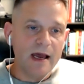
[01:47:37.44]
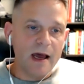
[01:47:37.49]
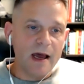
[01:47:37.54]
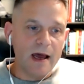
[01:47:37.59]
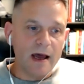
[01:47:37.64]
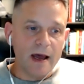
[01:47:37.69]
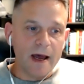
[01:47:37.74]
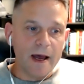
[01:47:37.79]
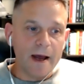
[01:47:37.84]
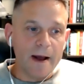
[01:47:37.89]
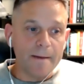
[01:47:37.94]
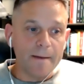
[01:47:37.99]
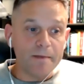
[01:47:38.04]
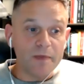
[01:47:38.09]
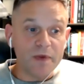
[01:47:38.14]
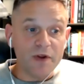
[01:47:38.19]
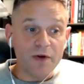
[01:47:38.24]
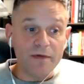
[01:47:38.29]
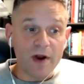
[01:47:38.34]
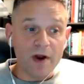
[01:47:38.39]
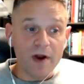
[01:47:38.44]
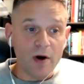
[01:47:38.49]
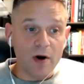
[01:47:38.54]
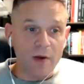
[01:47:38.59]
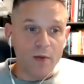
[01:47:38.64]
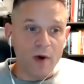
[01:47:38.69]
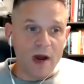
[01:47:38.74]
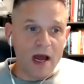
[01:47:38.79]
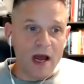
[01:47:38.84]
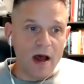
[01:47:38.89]
um, do
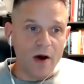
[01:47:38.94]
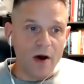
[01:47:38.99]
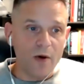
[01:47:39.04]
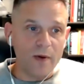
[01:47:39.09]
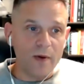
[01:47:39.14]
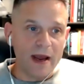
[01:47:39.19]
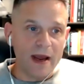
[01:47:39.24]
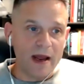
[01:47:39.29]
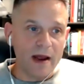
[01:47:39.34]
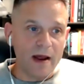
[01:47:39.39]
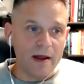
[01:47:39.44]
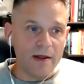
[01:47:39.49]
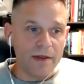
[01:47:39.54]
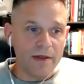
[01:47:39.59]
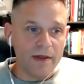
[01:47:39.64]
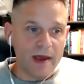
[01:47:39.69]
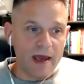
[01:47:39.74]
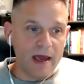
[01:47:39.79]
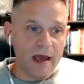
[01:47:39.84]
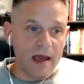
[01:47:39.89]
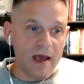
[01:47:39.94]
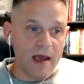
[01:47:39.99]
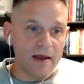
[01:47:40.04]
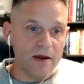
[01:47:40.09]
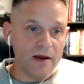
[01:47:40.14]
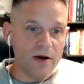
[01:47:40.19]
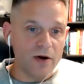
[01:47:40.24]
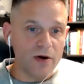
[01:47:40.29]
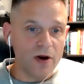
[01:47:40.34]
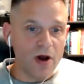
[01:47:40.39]
very well with, uh,
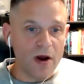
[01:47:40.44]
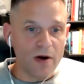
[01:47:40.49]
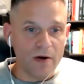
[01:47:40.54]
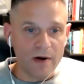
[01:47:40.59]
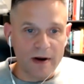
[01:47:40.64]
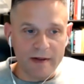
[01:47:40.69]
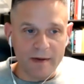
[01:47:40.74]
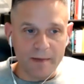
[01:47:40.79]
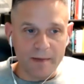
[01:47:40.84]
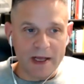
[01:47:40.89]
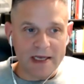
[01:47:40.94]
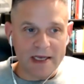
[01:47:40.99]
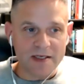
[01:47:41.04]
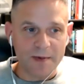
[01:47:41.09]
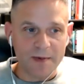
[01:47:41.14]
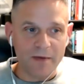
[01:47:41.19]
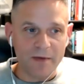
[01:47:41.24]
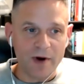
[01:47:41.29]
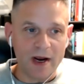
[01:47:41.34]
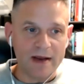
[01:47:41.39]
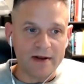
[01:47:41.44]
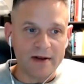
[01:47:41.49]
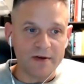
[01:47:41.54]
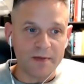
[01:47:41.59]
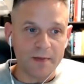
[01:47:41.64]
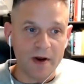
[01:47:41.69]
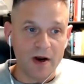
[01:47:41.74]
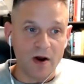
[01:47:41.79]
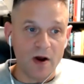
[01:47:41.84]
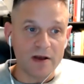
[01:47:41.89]
you know, not only the placement rates,
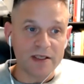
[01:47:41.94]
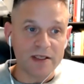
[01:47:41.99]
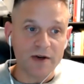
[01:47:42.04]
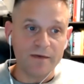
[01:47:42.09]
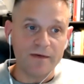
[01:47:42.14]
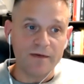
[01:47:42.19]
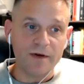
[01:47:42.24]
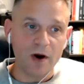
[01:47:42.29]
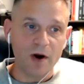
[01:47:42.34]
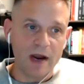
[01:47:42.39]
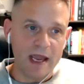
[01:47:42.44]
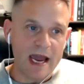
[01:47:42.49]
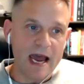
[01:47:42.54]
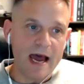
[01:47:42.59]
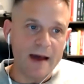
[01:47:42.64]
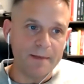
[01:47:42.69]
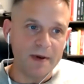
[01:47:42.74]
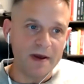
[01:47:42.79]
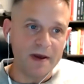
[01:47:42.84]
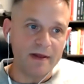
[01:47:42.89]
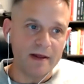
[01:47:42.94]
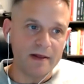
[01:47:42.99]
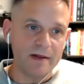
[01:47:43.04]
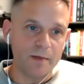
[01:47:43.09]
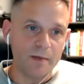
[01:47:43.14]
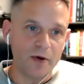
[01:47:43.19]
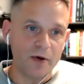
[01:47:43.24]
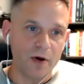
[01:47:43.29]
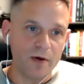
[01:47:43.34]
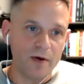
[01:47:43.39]
but also very happy that the
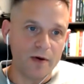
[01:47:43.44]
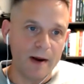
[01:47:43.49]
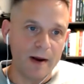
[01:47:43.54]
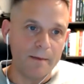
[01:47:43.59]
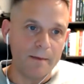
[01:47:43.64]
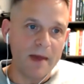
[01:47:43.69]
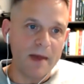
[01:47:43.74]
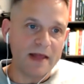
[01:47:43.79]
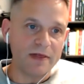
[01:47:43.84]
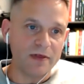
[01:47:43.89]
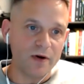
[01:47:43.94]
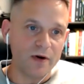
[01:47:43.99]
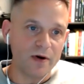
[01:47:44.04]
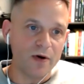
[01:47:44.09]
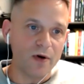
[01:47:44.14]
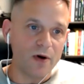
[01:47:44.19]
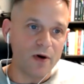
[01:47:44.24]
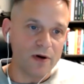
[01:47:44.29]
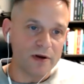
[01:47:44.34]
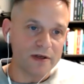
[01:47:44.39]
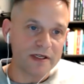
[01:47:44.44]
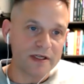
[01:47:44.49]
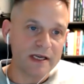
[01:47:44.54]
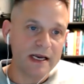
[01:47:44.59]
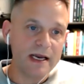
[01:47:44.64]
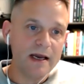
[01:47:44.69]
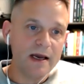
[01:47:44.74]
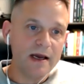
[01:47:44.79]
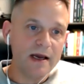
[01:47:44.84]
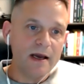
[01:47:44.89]
program met their goals.
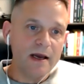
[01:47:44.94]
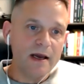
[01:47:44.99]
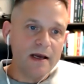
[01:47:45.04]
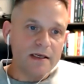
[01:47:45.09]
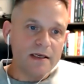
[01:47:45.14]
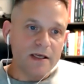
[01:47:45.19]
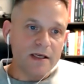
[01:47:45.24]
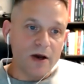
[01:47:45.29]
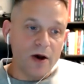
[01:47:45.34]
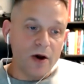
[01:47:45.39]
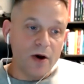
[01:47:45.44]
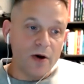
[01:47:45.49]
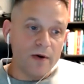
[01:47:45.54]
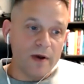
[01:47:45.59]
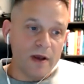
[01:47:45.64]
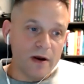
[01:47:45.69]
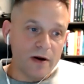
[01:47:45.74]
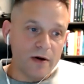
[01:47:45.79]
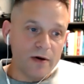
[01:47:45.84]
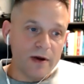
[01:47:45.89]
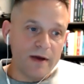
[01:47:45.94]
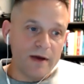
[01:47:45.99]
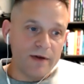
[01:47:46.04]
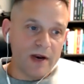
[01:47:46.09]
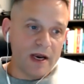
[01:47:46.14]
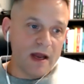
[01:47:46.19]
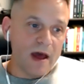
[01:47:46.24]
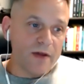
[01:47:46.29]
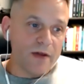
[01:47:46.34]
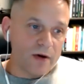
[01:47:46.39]
So, you know, give
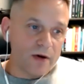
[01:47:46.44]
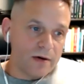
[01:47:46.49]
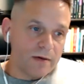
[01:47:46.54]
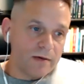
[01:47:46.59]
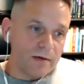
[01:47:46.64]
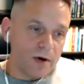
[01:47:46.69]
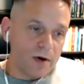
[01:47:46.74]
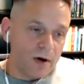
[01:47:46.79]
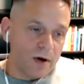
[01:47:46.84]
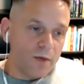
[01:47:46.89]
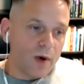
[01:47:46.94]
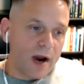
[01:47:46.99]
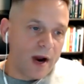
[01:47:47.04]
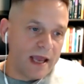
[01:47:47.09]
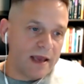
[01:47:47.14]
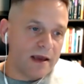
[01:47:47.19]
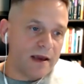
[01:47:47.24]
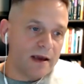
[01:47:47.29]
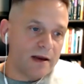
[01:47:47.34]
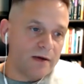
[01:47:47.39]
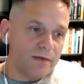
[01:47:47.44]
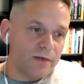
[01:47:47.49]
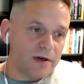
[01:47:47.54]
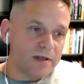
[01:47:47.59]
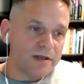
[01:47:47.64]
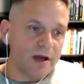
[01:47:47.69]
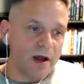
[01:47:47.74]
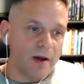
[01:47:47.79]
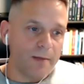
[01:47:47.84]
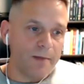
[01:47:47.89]
another ranking
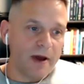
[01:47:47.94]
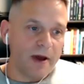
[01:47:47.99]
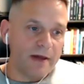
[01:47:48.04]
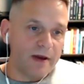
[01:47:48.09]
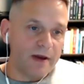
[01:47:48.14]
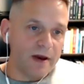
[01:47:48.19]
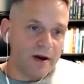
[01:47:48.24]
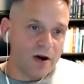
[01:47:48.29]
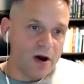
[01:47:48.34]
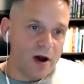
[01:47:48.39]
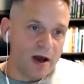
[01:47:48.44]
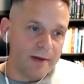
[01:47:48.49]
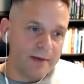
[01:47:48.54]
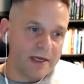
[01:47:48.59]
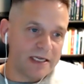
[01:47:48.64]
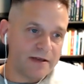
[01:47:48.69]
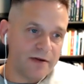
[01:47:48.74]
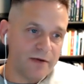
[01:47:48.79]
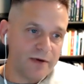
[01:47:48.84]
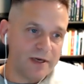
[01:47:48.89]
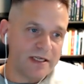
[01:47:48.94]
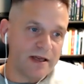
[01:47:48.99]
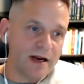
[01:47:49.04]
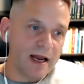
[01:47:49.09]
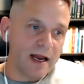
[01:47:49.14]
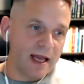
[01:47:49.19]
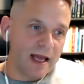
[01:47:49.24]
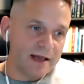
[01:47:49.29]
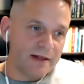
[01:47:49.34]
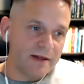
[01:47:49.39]
result by The Economist. The reason
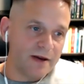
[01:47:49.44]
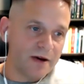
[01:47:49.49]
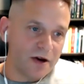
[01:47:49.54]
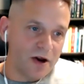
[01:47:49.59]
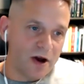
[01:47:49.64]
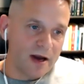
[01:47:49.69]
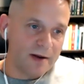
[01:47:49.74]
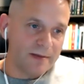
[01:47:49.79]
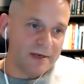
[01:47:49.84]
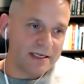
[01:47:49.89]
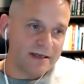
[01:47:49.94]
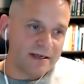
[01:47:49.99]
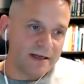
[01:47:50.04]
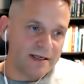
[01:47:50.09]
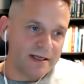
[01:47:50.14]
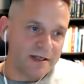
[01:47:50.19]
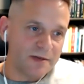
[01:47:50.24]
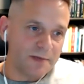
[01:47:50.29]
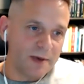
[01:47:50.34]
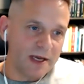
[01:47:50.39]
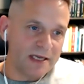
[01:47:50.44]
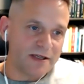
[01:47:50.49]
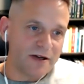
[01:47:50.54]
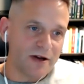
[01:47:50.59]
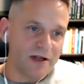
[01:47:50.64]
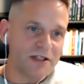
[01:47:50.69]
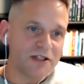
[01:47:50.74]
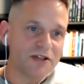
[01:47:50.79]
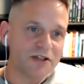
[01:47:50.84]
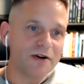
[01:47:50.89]
I like The Economist is it's based
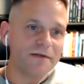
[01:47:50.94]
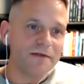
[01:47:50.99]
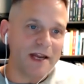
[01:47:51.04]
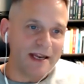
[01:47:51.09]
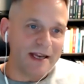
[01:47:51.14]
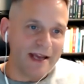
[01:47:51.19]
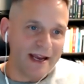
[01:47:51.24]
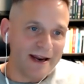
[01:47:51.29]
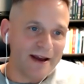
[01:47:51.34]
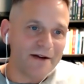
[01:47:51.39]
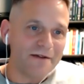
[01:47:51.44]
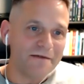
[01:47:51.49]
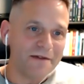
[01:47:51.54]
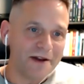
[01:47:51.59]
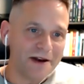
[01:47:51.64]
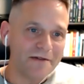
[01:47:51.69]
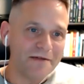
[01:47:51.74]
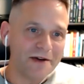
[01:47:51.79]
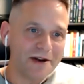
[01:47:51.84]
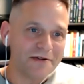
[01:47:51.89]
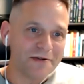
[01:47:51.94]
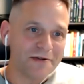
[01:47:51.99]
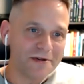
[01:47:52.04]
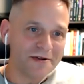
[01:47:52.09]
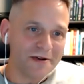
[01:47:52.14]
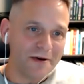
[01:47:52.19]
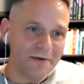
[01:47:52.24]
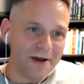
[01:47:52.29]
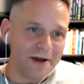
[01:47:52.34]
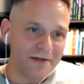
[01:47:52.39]
on survey data of individuals
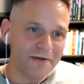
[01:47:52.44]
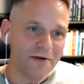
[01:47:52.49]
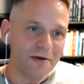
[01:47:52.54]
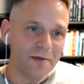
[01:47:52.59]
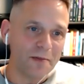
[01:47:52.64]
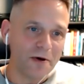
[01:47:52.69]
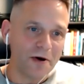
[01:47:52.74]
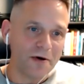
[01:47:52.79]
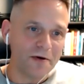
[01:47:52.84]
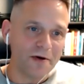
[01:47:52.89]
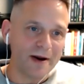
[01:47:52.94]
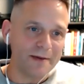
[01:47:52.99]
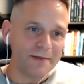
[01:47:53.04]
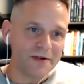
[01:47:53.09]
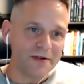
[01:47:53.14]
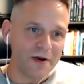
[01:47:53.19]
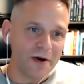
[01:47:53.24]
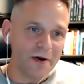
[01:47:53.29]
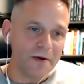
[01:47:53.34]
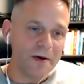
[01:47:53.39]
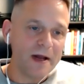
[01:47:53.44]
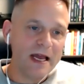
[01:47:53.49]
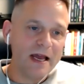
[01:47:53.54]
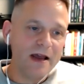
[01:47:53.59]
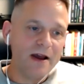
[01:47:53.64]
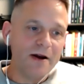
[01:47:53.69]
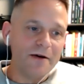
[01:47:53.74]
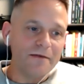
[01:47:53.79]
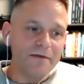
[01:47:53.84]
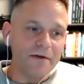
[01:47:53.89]
that went through the program. So,
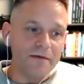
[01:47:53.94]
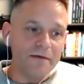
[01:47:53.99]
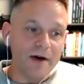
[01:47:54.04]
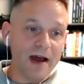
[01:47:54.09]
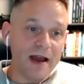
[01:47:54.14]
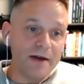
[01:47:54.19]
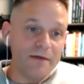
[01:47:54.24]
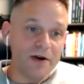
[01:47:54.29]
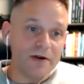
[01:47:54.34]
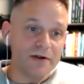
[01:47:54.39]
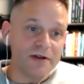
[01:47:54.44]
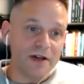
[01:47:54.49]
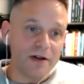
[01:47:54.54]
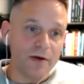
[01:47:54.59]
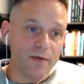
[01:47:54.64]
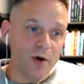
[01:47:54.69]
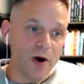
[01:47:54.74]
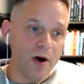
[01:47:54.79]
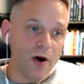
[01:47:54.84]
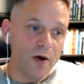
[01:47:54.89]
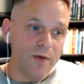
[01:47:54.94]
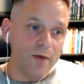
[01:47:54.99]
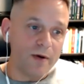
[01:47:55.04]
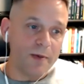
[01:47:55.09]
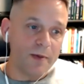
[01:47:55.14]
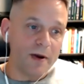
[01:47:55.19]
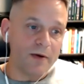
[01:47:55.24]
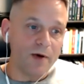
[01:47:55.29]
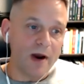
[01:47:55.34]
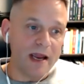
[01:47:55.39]
for five years in a row, we've
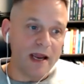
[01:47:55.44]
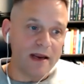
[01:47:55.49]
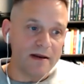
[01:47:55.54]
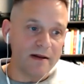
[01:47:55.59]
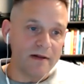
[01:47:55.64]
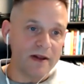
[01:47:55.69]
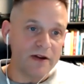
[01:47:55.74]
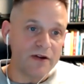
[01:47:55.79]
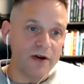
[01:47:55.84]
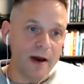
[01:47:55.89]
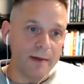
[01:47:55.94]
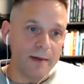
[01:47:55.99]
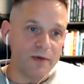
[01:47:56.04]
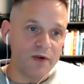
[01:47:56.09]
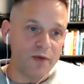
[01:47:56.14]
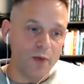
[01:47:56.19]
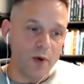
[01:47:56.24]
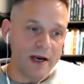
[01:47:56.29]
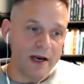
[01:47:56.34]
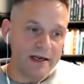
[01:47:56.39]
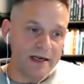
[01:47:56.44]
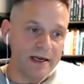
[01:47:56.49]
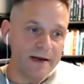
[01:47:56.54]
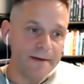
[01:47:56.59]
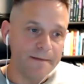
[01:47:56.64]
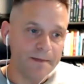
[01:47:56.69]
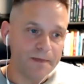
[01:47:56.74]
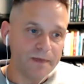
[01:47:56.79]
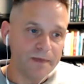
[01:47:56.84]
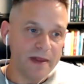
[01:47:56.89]
been ranked in the top
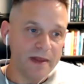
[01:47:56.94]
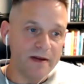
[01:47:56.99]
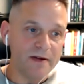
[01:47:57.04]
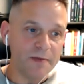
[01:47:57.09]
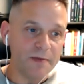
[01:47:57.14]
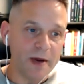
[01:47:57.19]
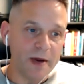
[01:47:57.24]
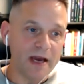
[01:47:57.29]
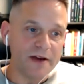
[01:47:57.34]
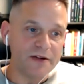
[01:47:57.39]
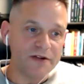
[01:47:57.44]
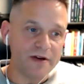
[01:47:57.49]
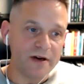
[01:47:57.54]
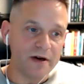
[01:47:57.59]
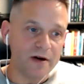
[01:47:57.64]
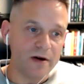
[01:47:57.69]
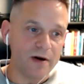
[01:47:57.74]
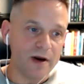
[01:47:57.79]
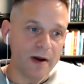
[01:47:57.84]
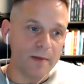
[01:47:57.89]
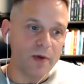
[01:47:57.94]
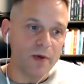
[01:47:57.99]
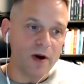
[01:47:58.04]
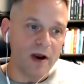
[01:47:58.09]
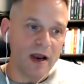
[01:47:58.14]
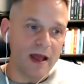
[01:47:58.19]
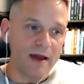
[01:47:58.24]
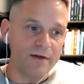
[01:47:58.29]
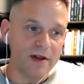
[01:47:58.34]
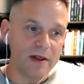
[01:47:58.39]
20 this past year, number
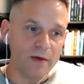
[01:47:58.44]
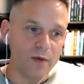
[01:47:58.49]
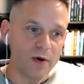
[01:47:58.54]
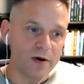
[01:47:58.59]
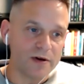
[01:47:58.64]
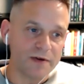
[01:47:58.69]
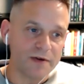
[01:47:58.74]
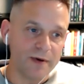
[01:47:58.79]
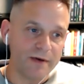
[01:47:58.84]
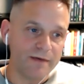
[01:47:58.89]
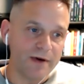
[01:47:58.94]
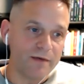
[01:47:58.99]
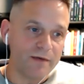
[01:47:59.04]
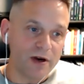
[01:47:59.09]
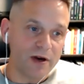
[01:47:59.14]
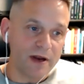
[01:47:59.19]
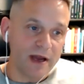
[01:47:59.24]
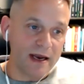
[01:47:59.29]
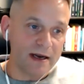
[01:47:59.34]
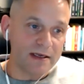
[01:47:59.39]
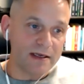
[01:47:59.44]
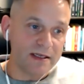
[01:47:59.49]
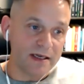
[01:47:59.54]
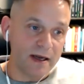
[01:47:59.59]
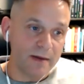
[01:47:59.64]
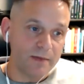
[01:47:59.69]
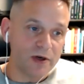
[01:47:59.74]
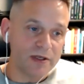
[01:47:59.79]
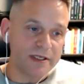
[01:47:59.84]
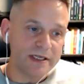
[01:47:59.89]
11. The worst we've ever done is
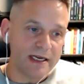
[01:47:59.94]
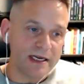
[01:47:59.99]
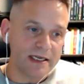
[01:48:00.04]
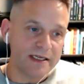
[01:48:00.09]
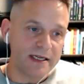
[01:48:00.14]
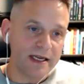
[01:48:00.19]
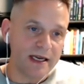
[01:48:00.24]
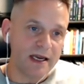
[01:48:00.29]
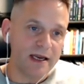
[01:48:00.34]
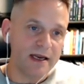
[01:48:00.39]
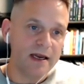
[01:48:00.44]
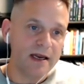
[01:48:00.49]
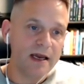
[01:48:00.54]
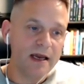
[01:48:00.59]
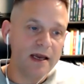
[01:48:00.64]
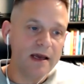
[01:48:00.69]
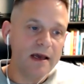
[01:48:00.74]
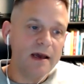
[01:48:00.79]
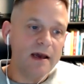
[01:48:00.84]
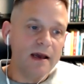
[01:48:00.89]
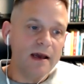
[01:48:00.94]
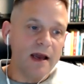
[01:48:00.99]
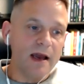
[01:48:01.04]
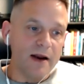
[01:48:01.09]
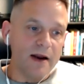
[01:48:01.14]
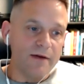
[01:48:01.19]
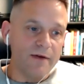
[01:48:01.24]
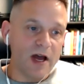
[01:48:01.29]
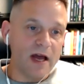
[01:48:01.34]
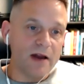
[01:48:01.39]
number 16
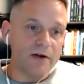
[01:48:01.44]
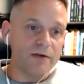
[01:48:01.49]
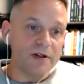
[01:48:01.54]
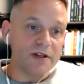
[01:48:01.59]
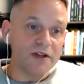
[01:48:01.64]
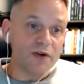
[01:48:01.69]
out of 100